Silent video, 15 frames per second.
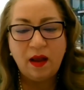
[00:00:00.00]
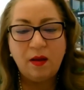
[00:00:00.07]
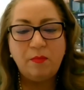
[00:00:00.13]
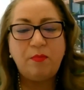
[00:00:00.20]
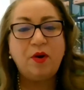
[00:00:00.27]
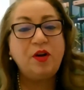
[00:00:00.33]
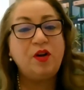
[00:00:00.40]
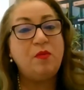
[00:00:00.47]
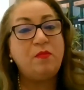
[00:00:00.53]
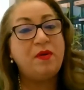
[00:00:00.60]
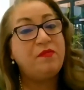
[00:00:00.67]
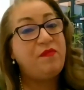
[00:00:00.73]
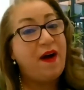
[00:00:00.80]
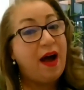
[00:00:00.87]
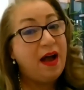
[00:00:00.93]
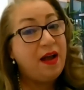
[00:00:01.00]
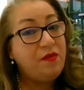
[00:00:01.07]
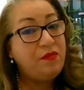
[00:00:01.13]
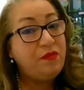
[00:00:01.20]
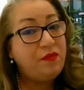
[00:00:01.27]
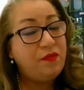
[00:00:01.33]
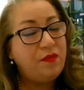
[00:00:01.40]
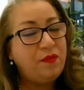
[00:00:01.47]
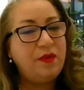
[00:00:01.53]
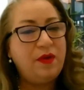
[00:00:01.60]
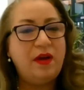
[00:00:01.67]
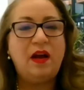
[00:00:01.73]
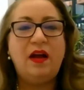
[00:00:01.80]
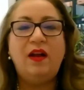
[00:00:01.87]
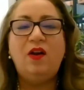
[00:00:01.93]
Point number 5,
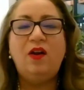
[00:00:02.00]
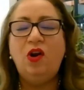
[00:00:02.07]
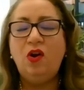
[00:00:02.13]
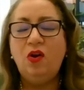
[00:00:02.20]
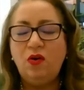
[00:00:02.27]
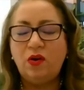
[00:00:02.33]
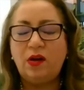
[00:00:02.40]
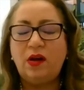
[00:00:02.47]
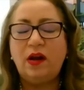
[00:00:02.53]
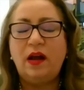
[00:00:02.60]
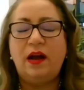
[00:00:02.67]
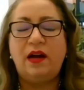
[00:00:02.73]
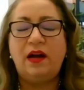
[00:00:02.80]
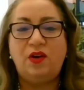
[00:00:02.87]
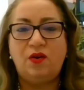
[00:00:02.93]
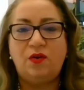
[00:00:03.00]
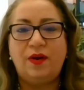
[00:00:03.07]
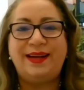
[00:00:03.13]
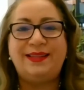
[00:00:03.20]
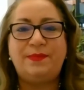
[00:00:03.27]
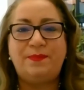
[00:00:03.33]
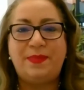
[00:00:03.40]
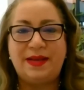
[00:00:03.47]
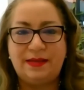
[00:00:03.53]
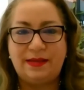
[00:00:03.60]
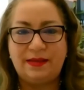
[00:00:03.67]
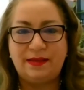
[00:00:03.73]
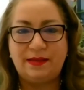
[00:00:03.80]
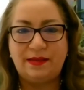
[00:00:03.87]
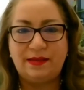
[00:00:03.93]
look at your
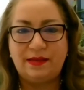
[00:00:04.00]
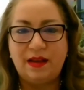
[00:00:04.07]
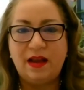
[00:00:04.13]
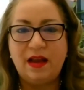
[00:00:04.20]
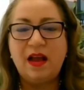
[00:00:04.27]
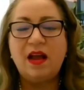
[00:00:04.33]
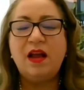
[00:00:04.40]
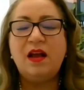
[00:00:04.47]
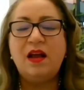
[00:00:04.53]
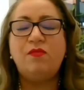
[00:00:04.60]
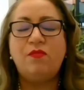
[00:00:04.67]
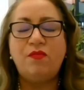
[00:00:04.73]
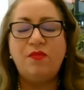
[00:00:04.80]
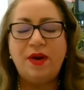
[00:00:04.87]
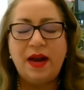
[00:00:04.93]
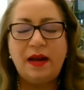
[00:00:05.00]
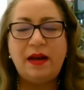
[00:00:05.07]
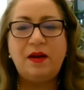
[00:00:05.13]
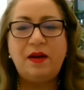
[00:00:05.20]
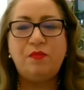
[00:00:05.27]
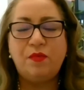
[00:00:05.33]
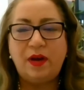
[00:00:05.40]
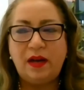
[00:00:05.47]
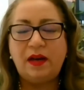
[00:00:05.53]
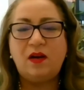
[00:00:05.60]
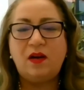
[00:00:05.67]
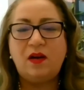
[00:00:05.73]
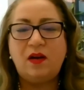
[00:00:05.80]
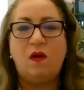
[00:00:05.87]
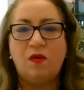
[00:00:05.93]
expenses. Really
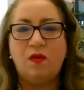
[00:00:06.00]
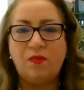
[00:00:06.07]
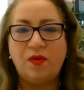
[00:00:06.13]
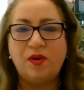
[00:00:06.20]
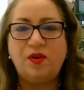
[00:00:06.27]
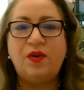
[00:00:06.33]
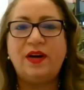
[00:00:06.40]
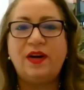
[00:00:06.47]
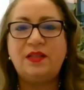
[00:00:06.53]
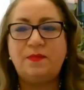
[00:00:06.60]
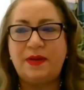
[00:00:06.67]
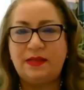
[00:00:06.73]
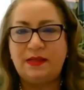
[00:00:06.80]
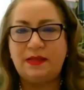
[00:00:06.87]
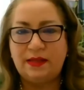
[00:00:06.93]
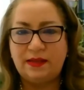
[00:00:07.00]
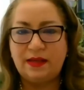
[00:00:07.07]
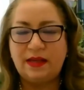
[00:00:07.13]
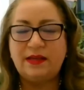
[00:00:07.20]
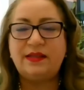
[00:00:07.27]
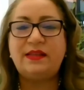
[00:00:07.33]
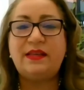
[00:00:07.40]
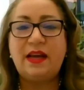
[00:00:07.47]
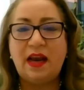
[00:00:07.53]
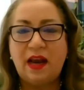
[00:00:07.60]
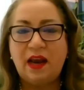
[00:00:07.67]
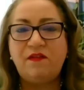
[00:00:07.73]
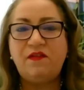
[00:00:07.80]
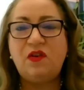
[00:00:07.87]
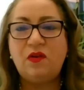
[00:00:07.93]
go over your expenses. See
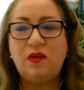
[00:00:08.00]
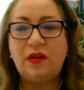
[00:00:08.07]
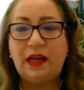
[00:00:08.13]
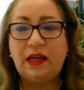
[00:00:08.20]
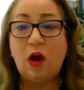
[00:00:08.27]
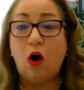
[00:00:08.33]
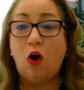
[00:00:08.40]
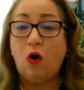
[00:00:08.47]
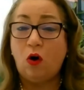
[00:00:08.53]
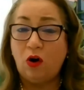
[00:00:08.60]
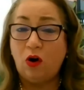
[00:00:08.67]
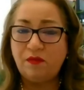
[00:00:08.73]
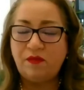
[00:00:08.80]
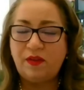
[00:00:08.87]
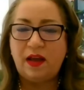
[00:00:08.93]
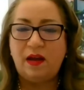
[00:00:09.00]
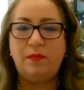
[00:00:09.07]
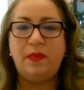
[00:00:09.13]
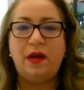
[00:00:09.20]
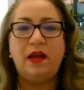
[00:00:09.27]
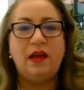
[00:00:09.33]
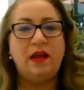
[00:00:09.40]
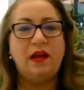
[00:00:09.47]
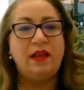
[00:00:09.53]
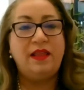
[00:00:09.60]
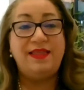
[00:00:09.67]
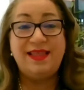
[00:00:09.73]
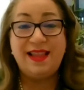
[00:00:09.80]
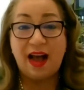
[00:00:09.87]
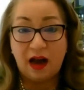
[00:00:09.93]
if you need all of them
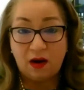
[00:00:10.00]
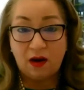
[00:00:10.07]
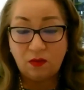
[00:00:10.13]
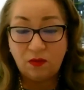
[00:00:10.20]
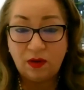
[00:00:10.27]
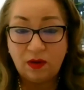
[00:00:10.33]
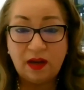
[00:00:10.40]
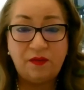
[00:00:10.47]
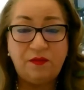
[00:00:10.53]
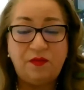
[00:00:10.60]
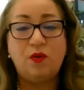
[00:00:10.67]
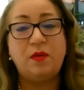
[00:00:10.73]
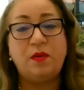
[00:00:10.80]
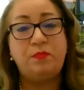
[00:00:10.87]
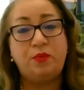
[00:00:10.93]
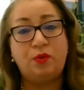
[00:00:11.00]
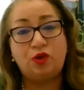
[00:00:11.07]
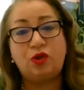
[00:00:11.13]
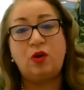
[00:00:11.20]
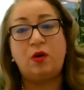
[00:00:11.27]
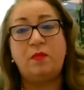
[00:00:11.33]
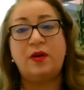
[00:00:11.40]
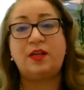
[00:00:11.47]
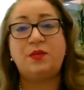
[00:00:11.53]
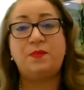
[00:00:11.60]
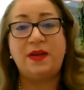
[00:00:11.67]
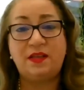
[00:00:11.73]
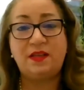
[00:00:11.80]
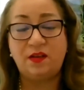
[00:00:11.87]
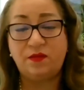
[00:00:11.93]
now, if you can push some
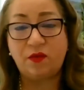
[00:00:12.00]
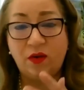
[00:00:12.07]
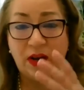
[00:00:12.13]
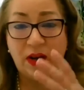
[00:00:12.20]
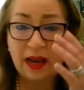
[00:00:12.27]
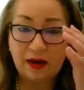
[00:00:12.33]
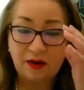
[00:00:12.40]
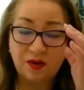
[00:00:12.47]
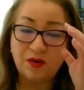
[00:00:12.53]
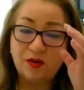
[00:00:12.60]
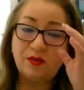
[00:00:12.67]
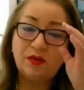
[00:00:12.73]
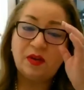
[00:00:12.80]
expenses for later.